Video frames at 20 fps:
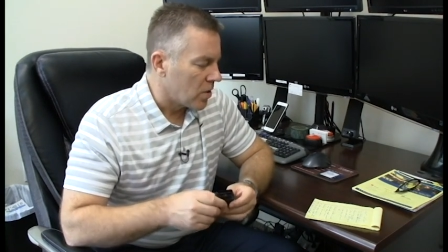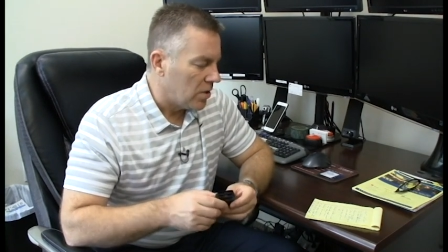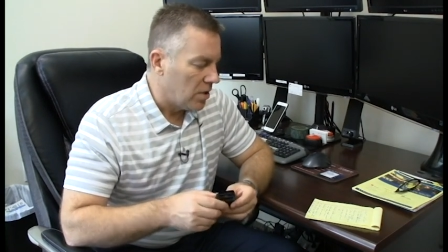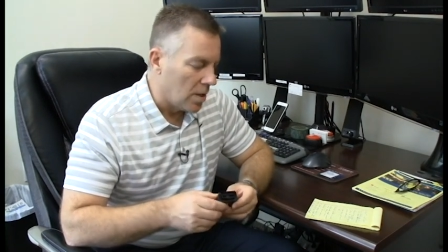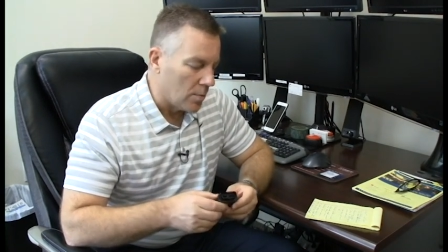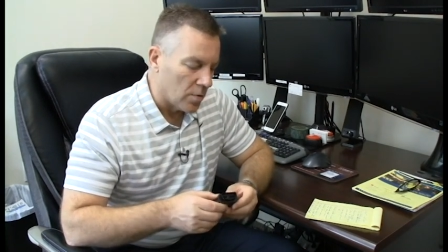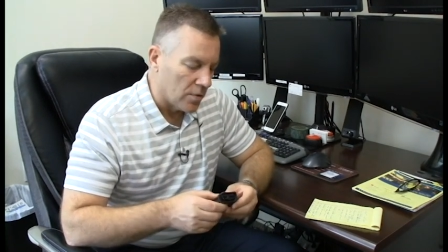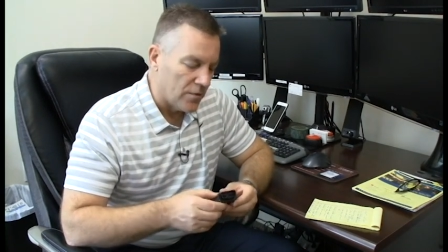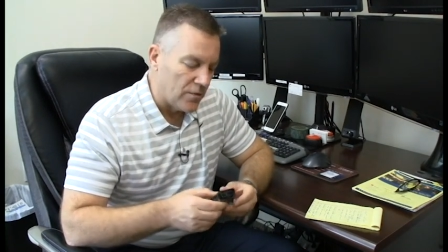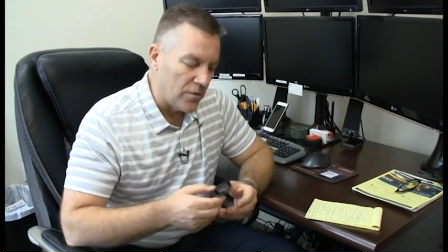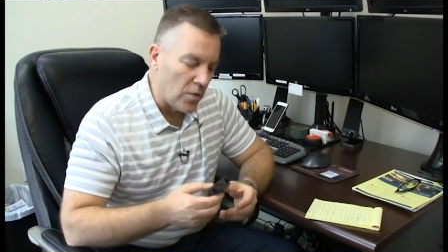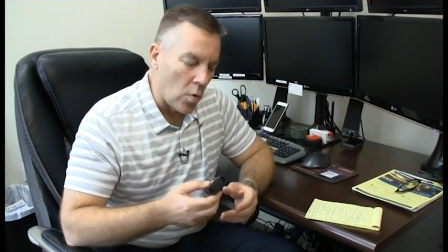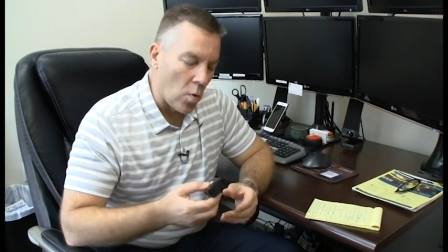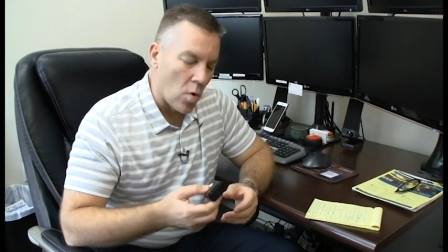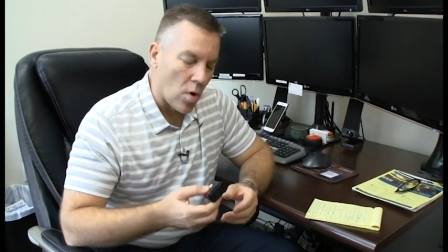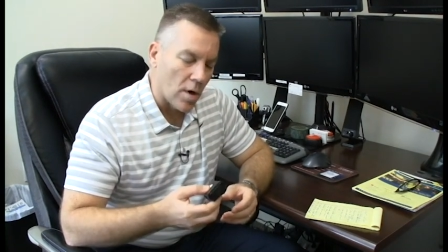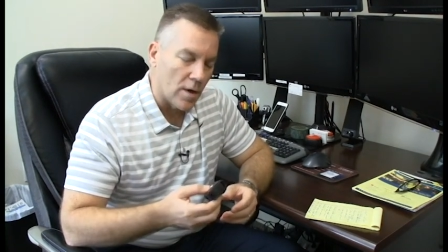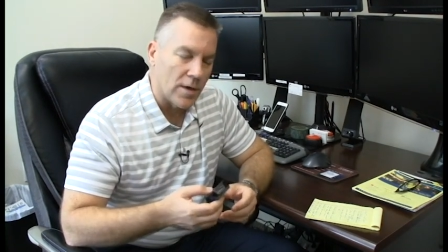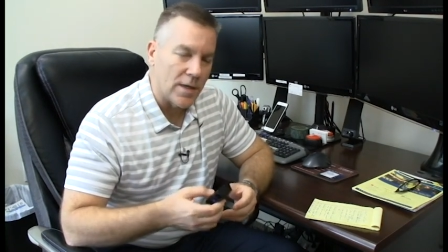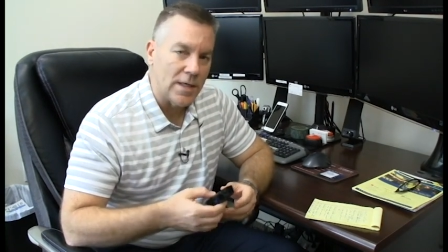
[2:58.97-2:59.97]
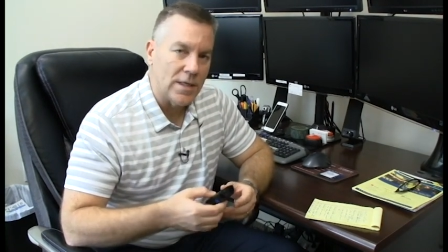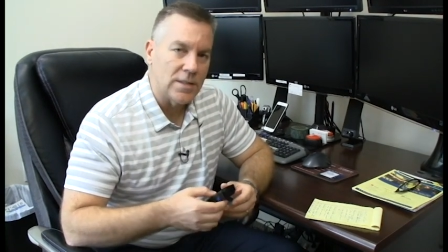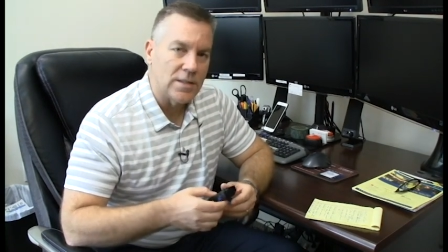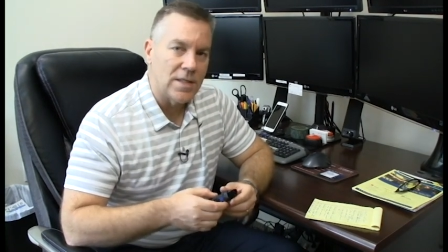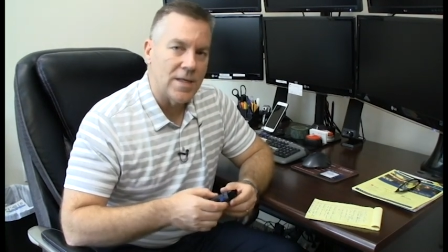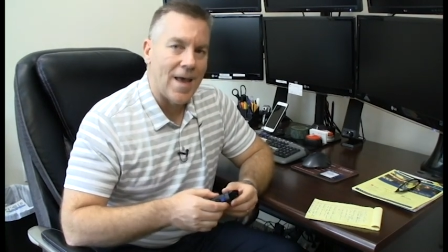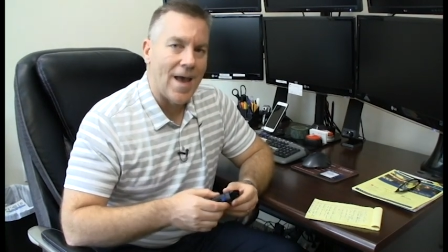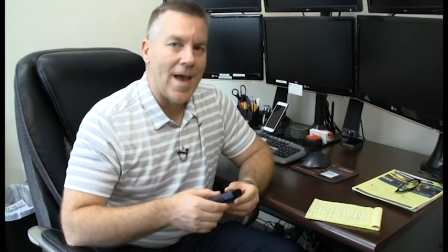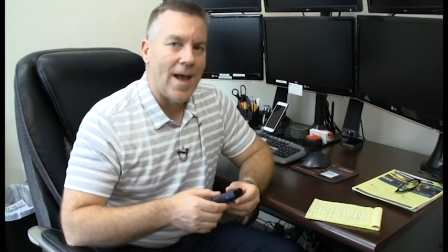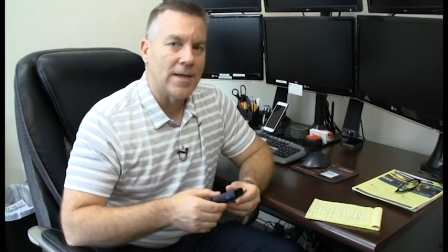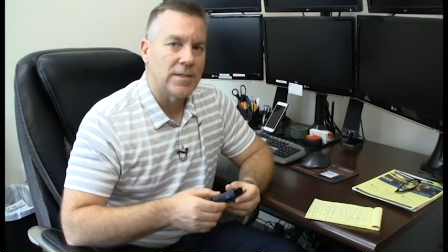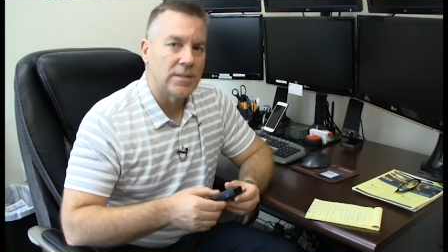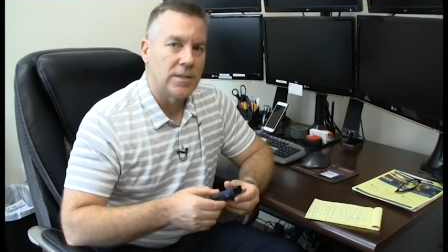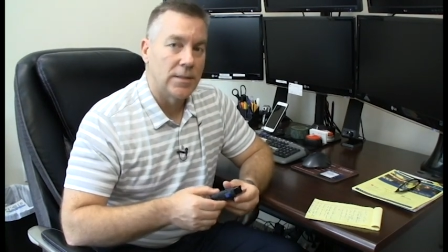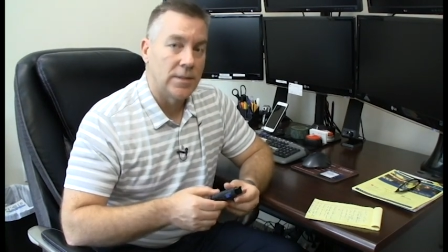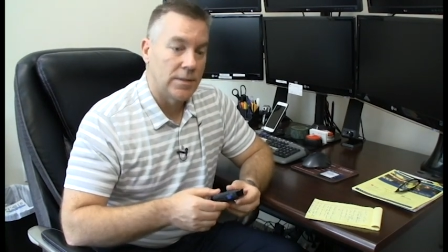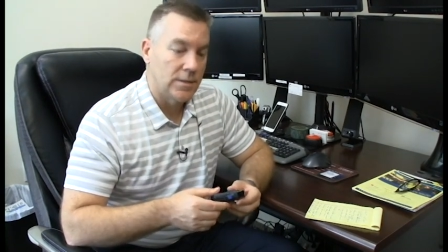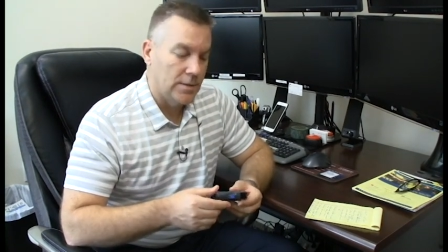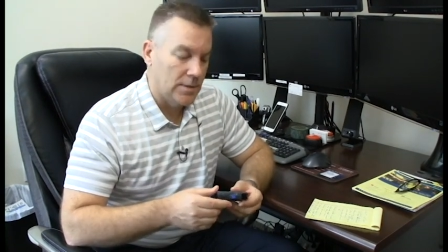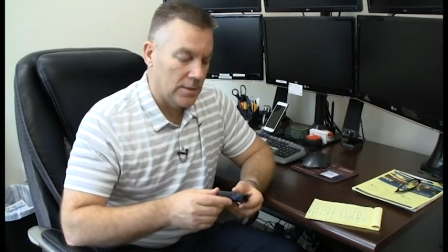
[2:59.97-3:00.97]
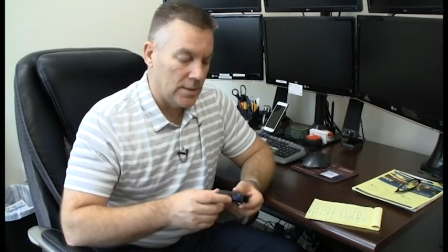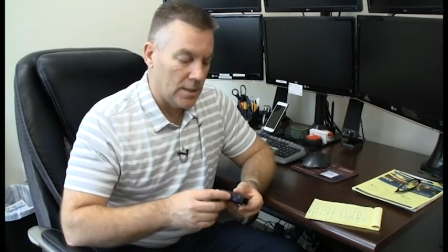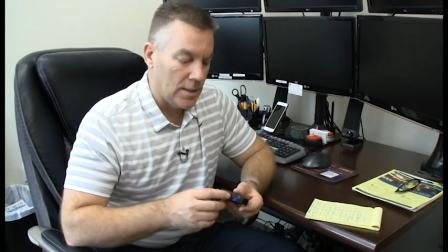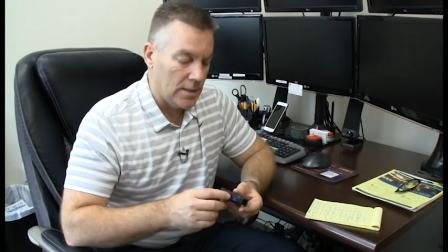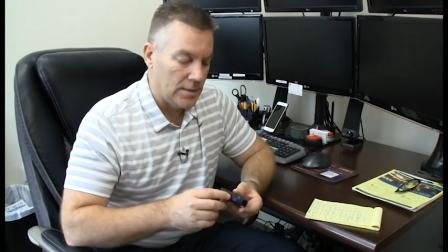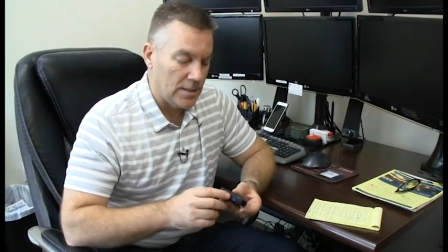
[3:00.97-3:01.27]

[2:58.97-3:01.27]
Number four is the accident uh,